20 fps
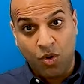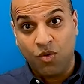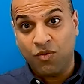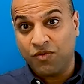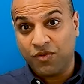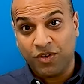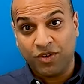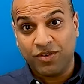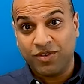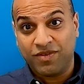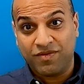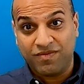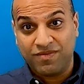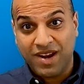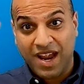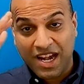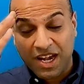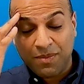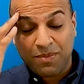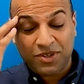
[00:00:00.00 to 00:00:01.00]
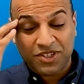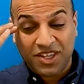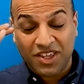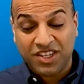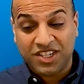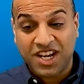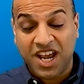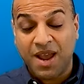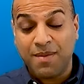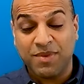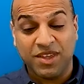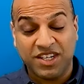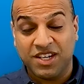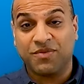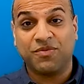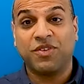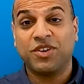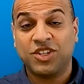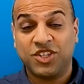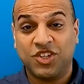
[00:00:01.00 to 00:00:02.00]
over ninety percent of the time, the
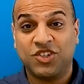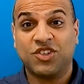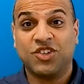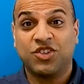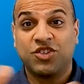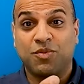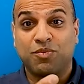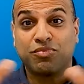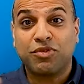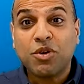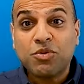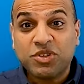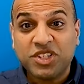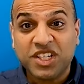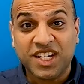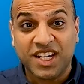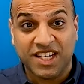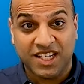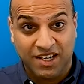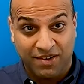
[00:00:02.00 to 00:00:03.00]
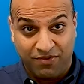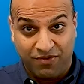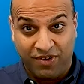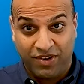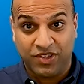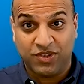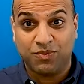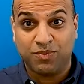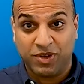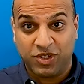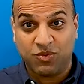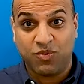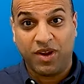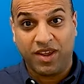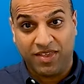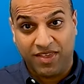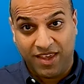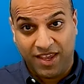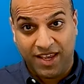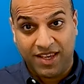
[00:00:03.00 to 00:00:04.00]
difference is there's a protein difference
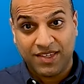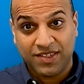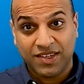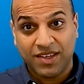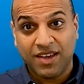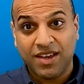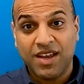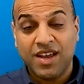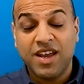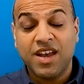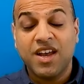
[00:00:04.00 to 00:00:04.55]
between these.